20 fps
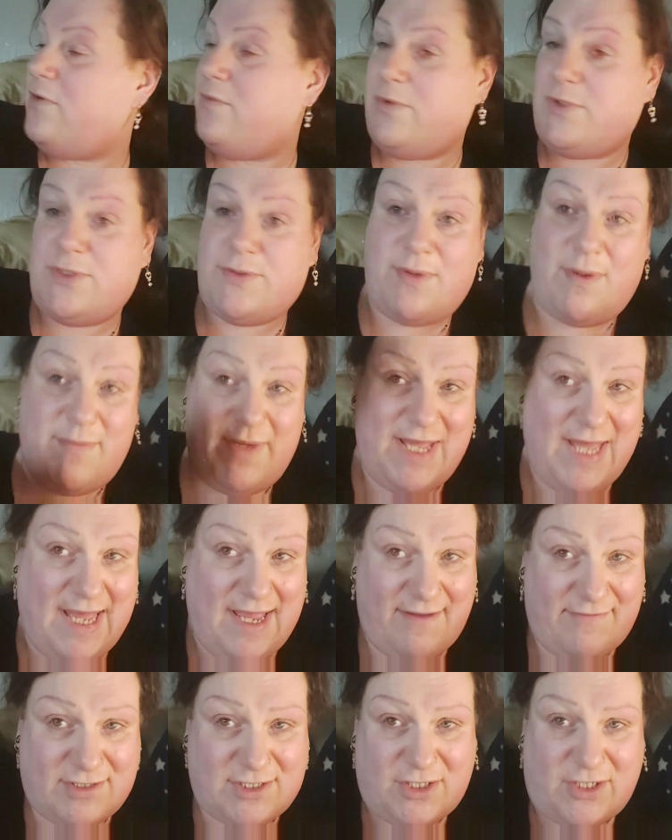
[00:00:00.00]
which is why my
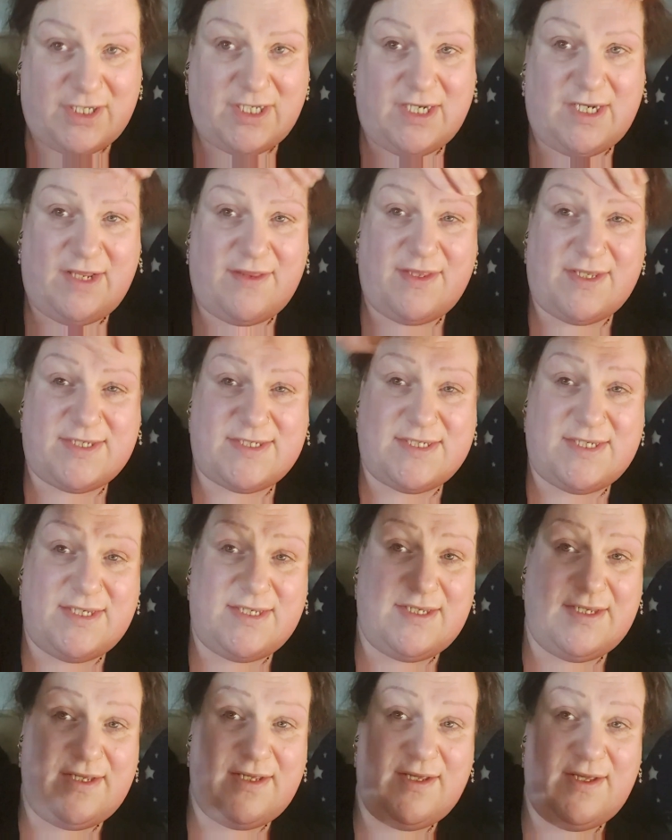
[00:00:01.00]
hair is looking like this,
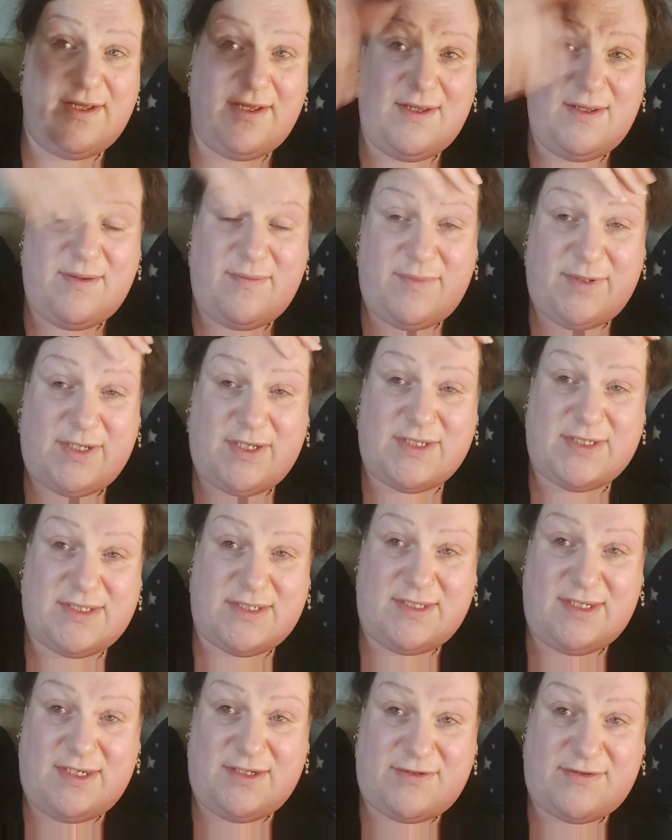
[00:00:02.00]
because
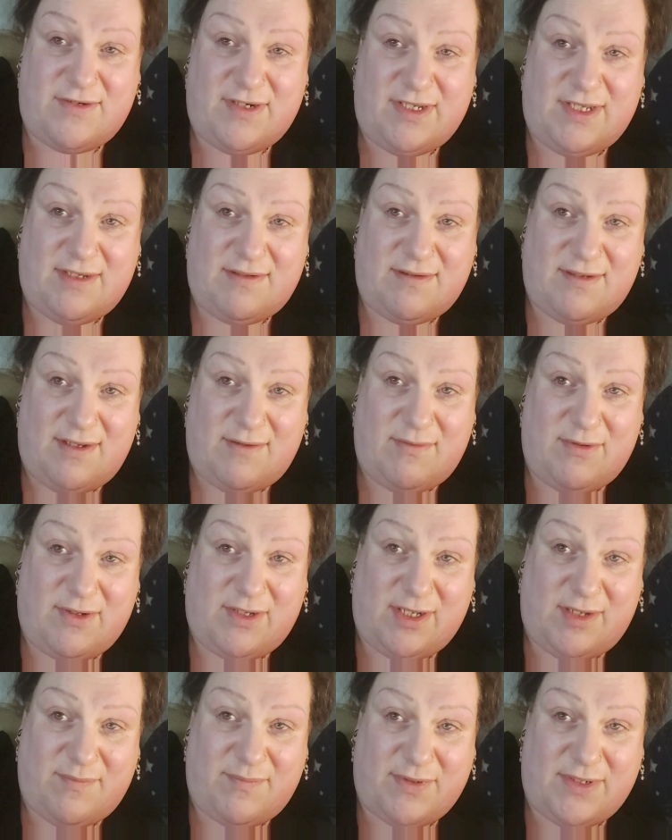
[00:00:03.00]
literally I
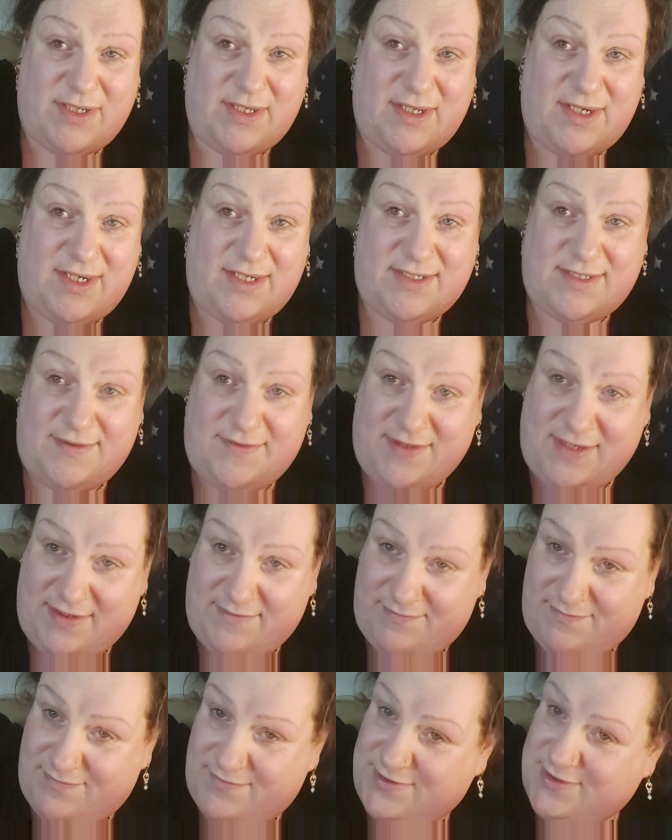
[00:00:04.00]
woke up and it did that.
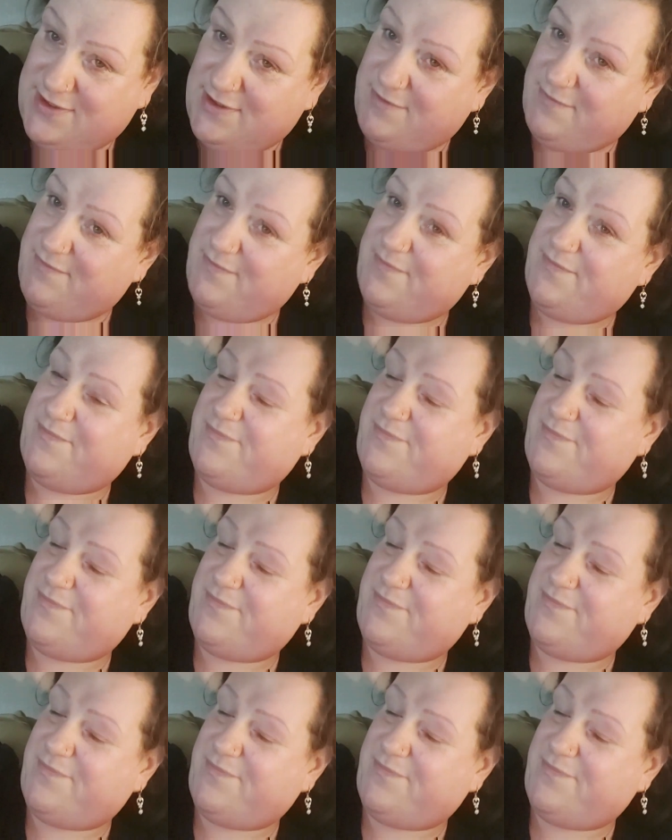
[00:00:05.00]
So